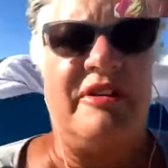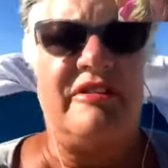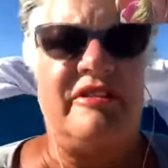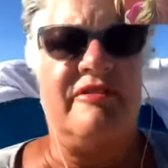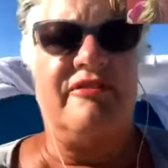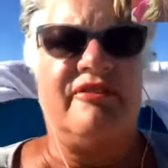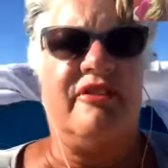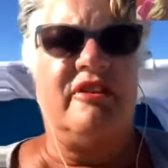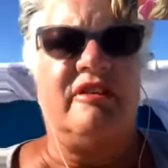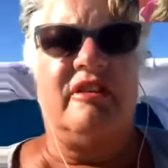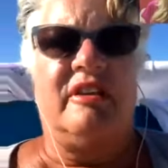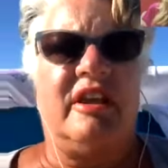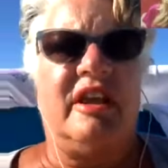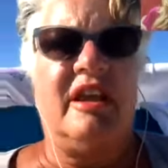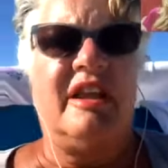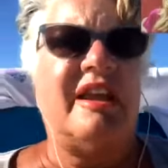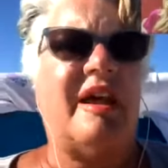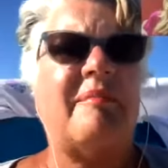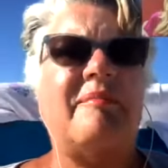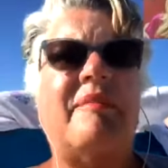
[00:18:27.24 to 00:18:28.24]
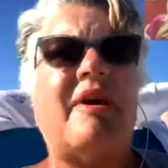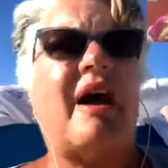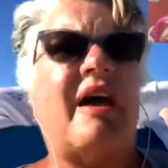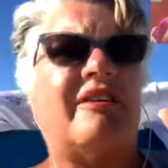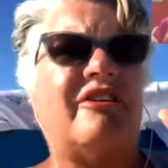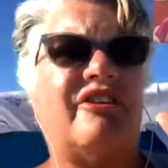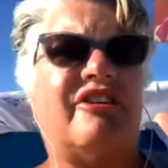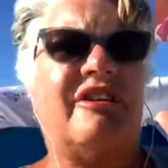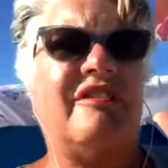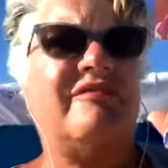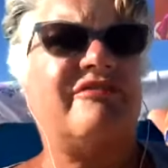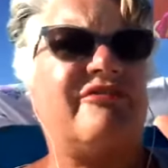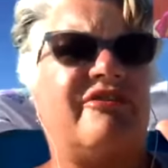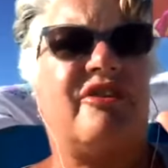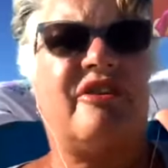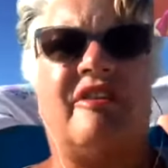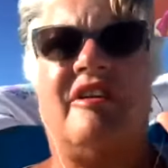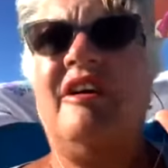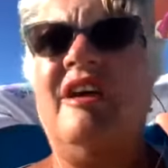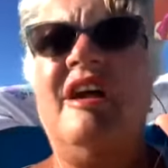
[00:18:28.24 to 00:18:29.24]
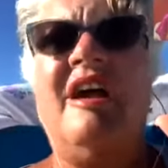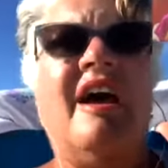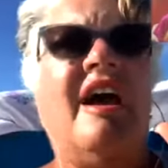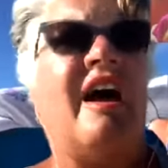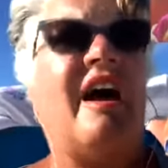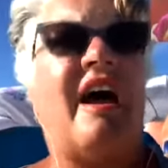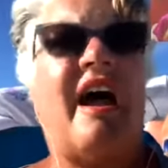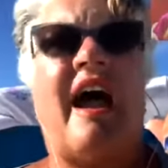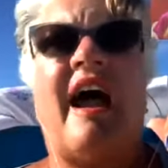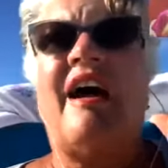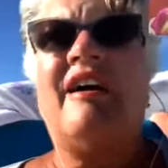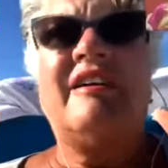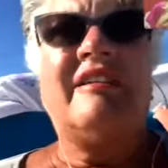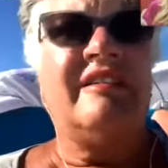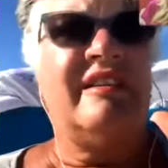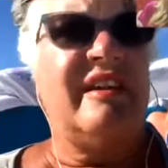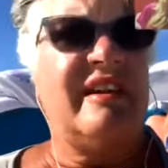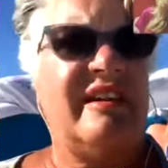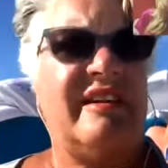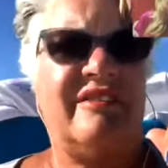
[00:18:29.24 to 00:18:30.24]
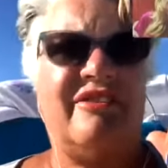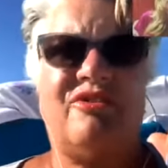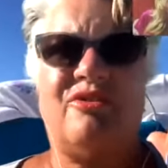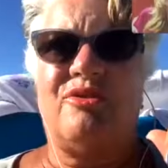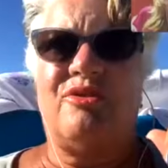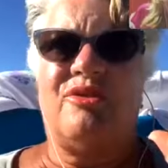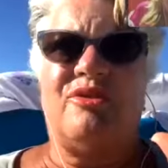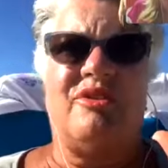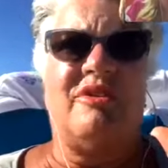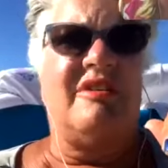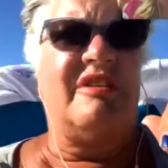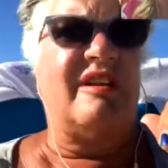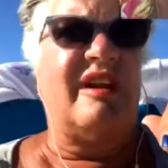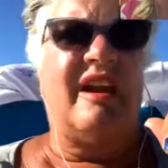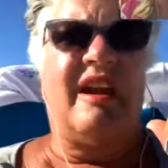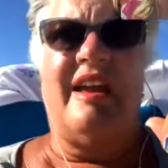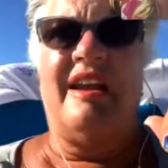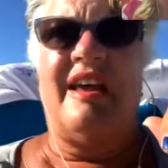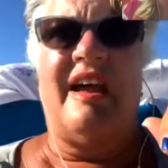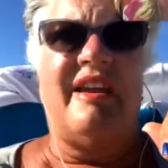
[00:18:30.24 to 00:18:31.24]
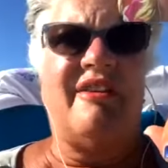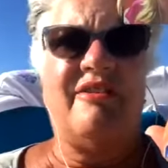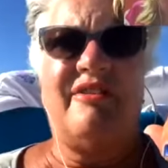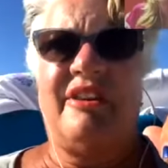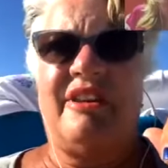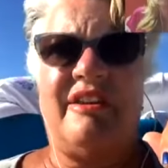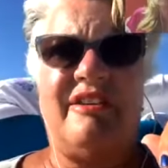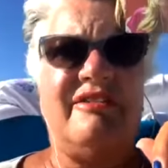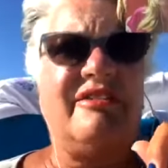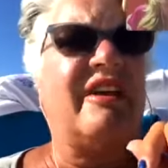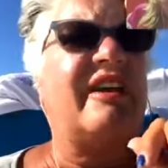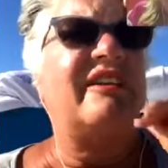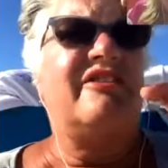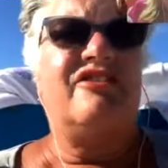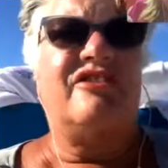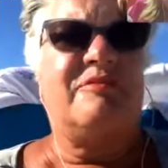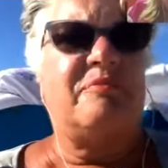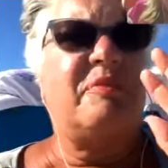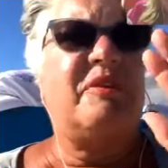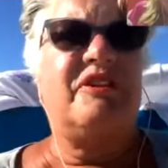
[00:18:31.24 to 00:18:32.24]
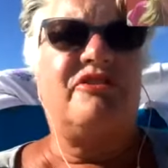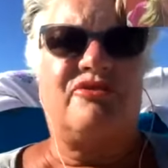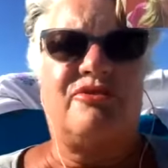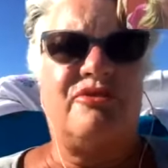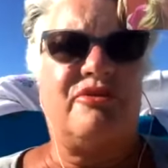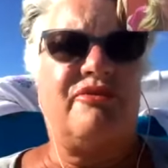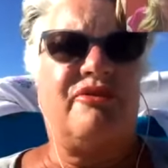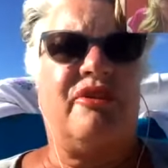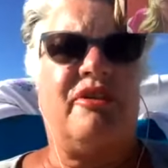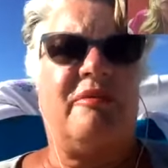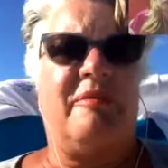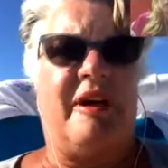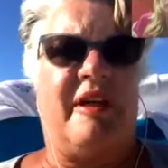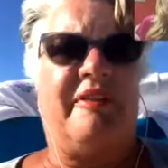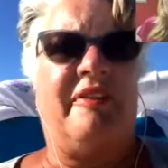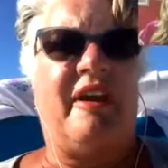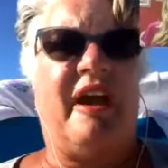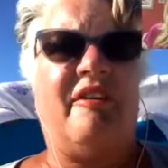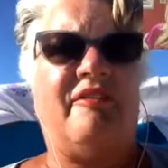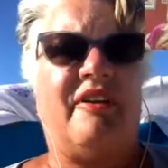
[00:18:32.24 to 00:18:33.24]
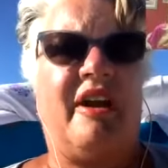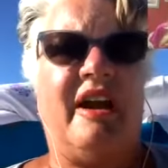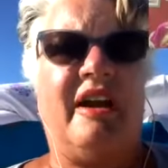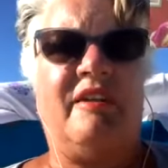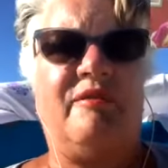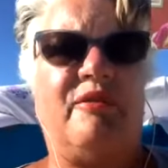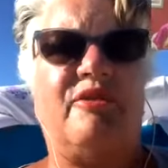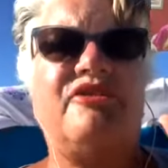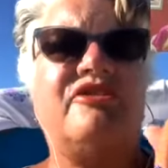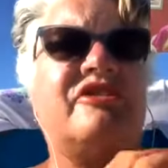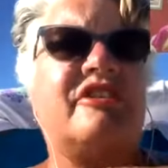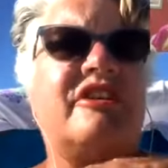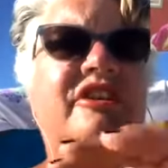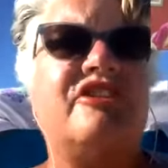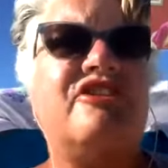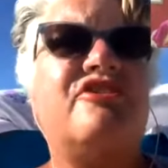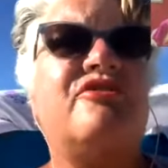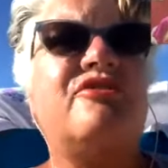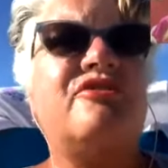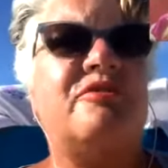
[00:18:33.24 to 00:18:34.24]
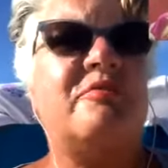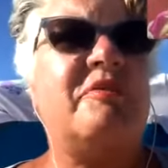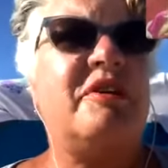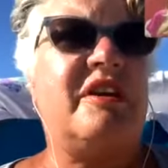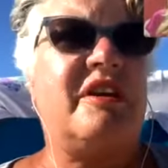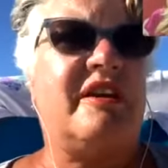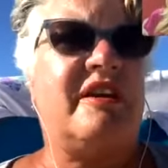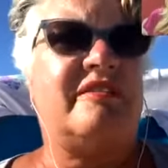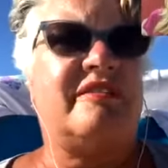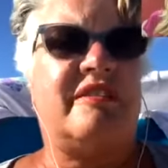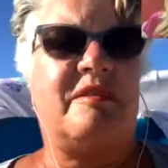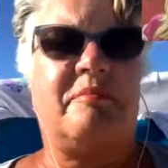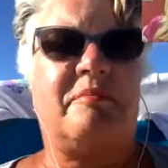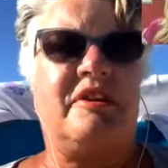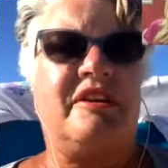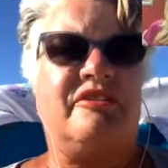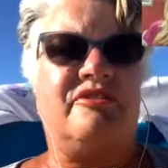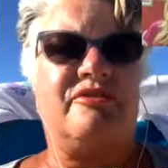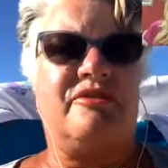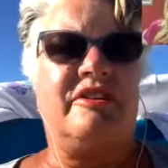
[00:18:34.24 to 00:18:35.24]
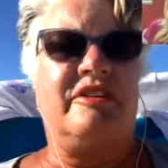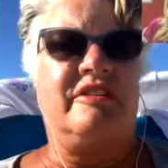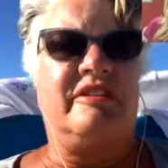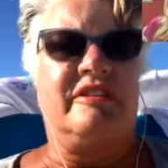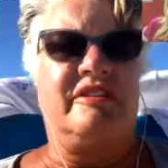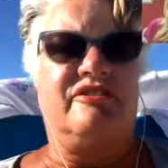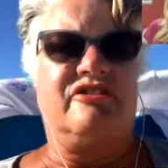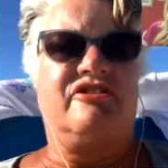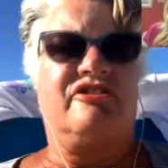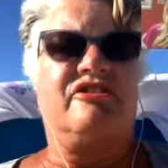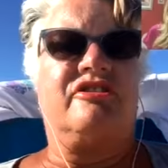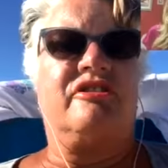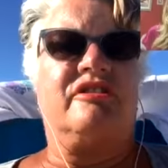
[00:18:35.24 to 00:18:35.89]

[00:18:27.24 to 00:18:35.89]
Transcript: differently? And I'm not looking for accolades, and I don't care, like, just be truthful about that, right? We're just going to use me as the petri dish.